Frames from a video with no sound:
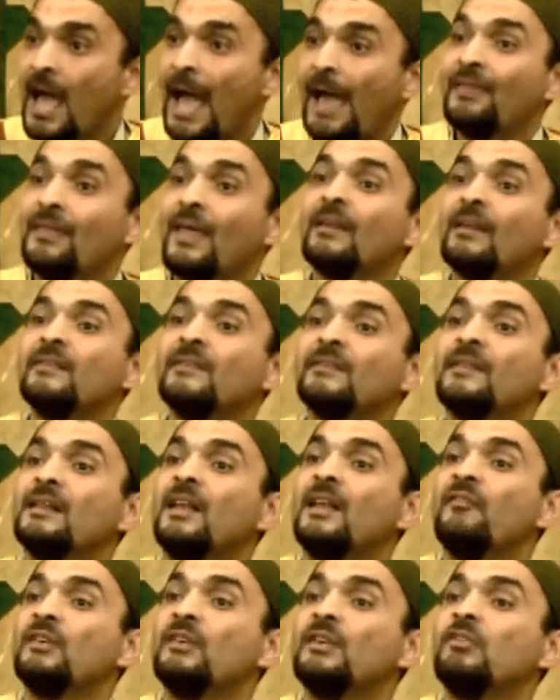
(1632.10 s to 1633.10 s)
And that's the
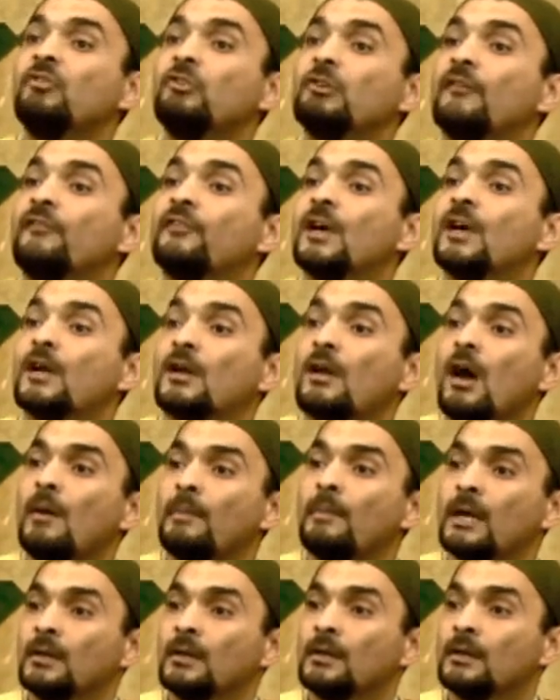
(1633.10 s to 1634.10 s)
definition of
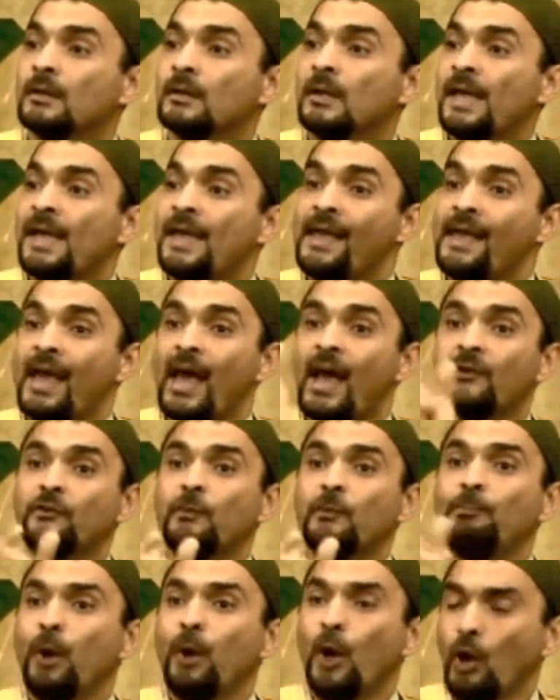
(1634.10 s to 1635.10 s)
karam. As
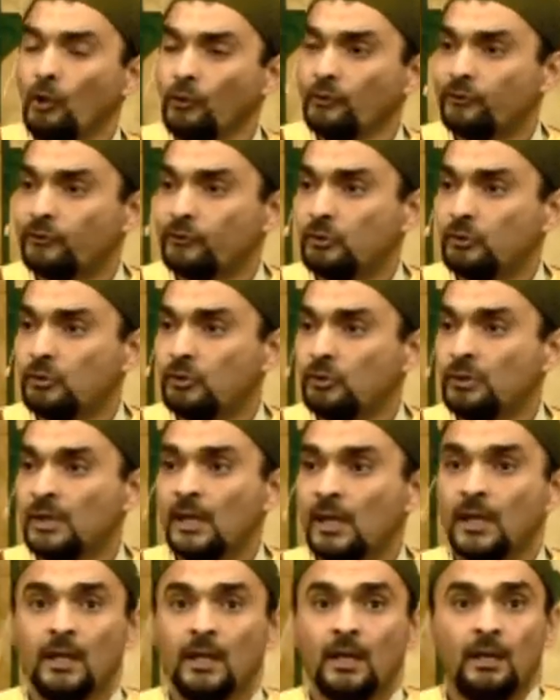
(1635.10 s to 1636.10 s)
opposed
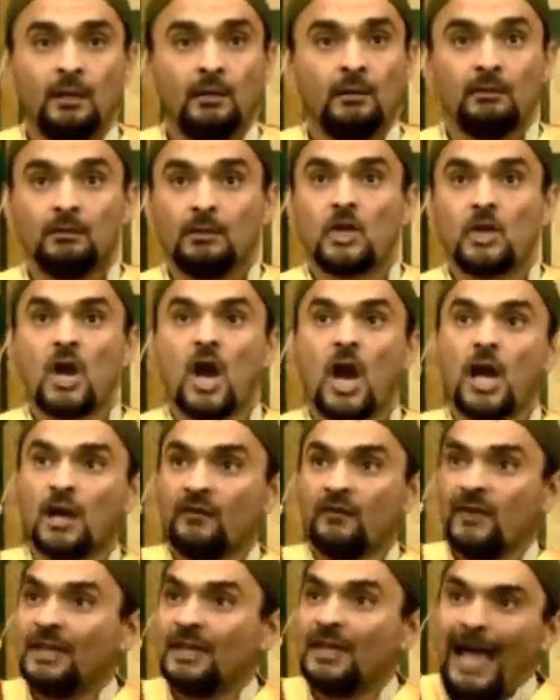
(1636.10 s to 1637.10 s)
to
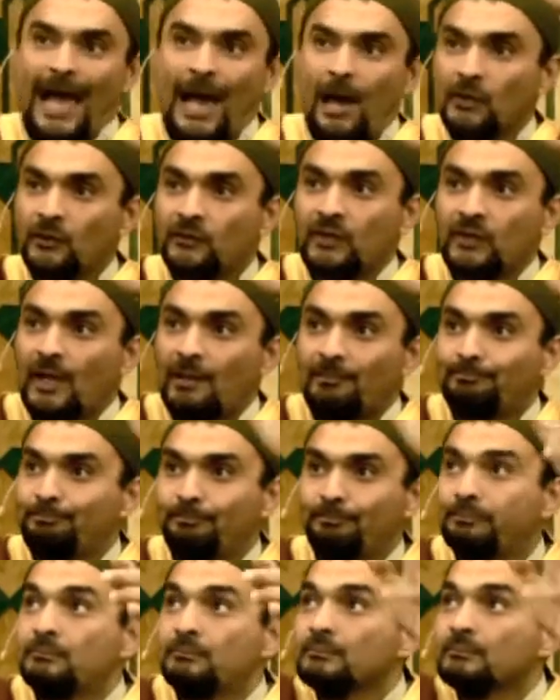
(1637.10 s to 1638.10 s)
carving out
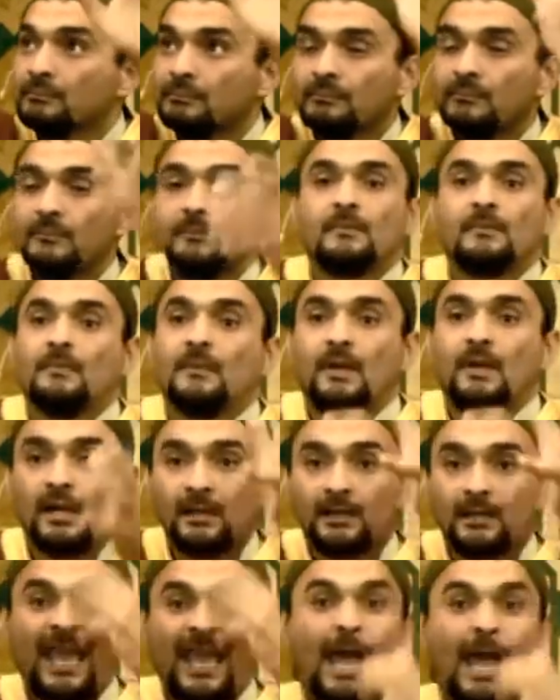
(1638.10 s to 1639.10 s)
a
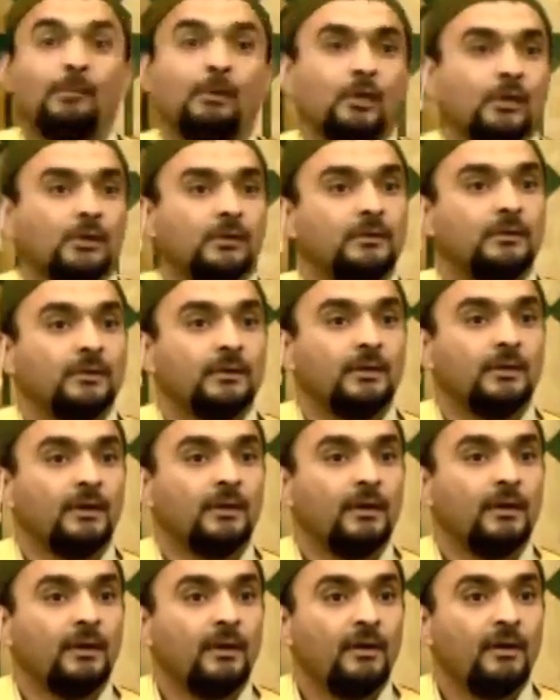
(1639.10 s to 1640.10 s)
a camel
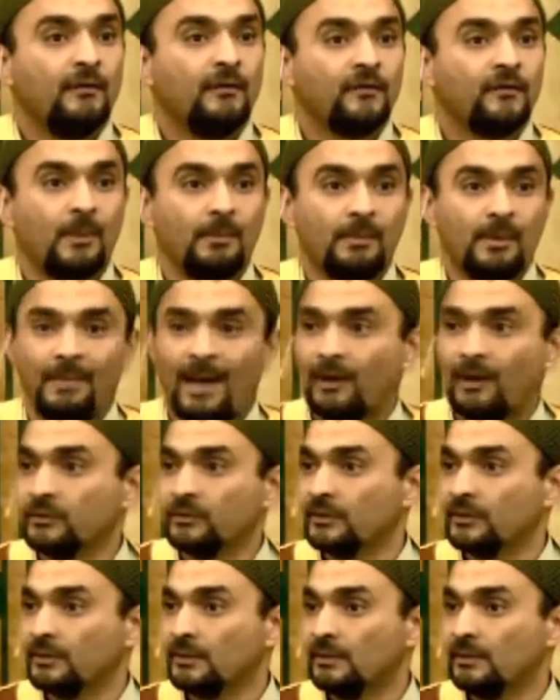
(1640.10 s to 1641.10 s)
from the
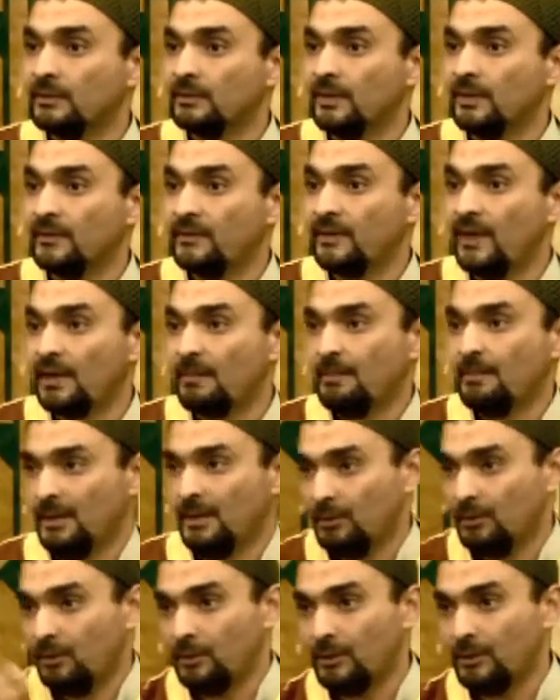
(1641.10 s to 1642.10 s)
mountain. Is that a
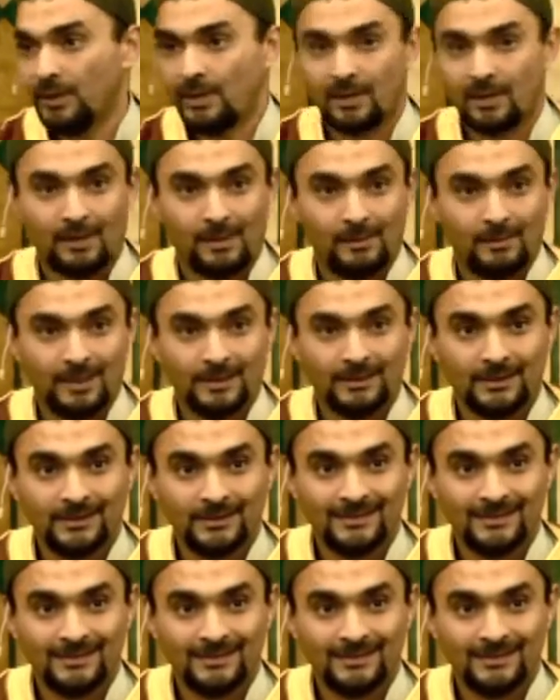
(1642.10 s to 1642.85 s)
miracle or a karama?